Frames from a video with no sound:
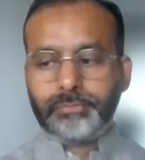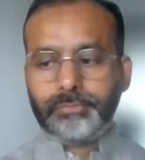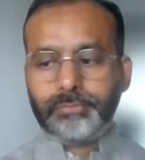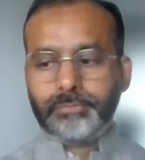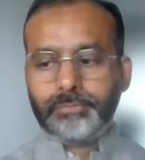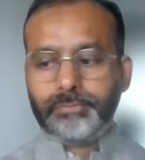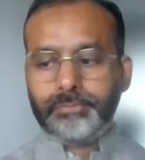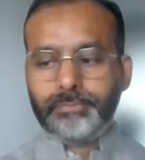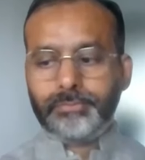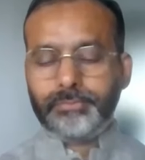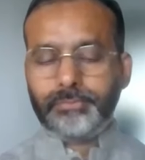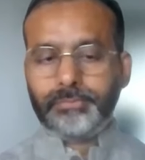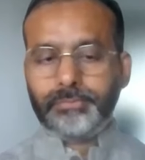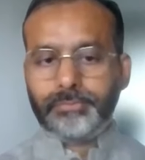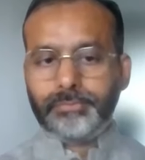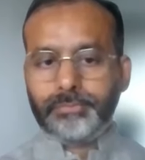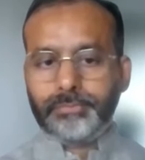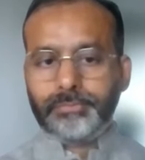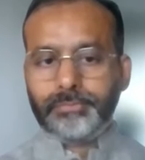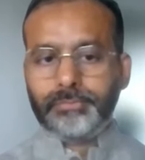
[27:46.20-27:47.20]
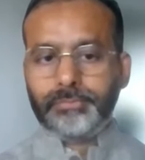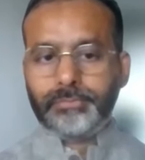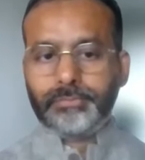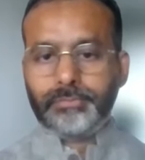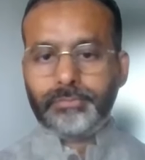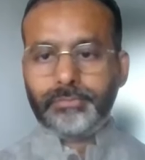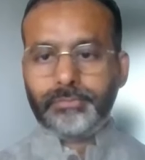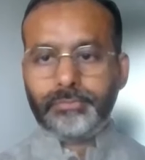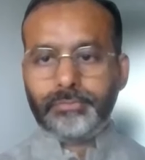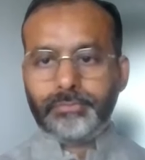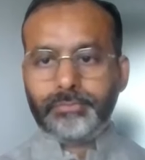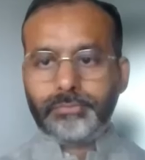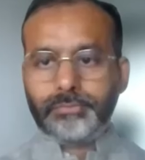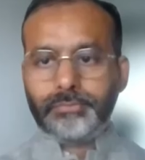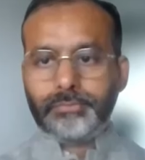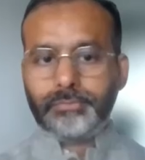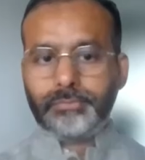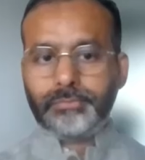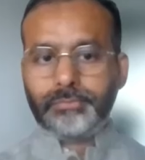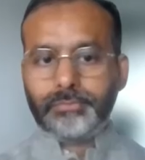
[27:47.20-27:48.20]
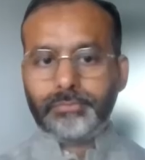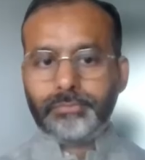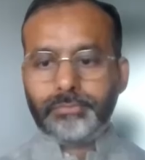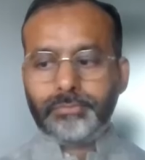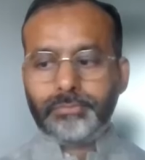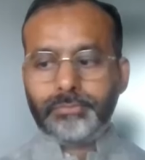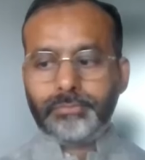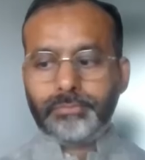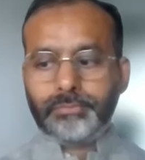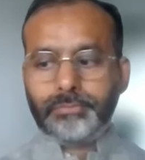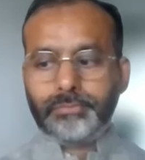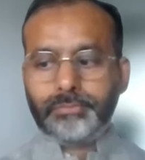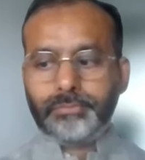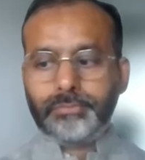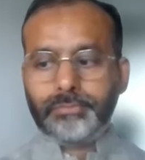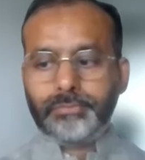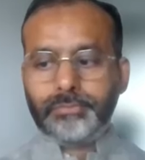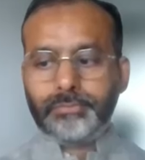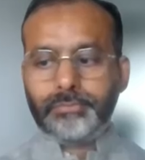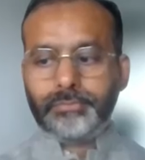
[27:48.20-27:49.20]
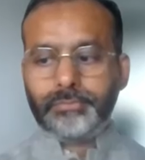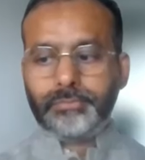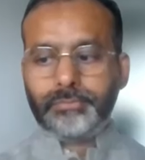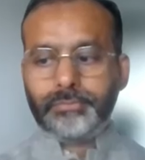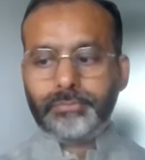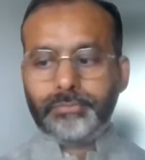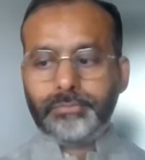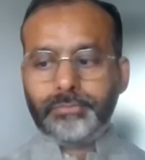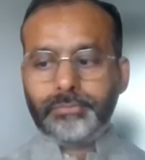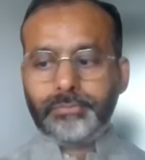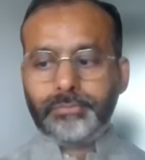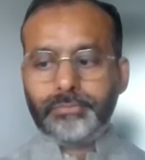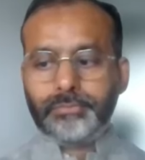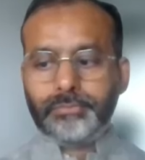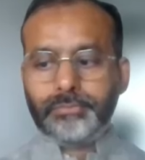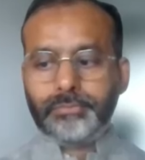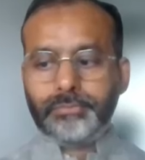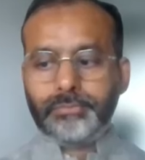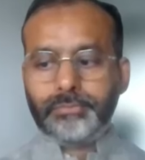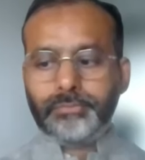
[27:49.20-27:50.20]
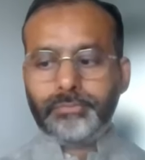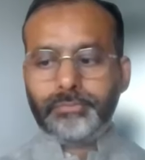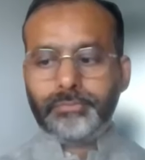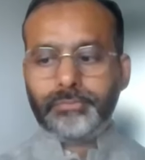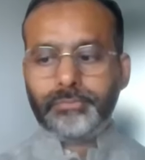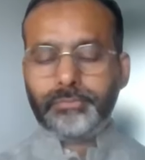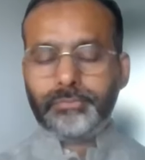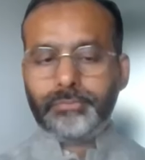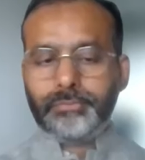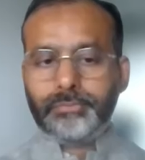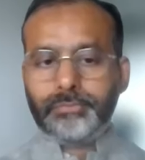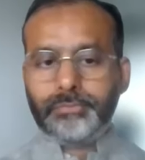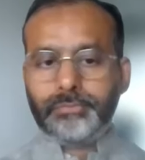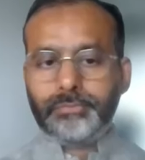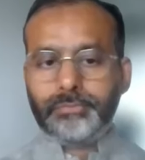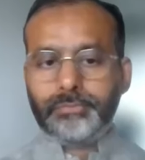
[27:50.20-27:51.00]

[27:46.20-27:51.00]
(silent)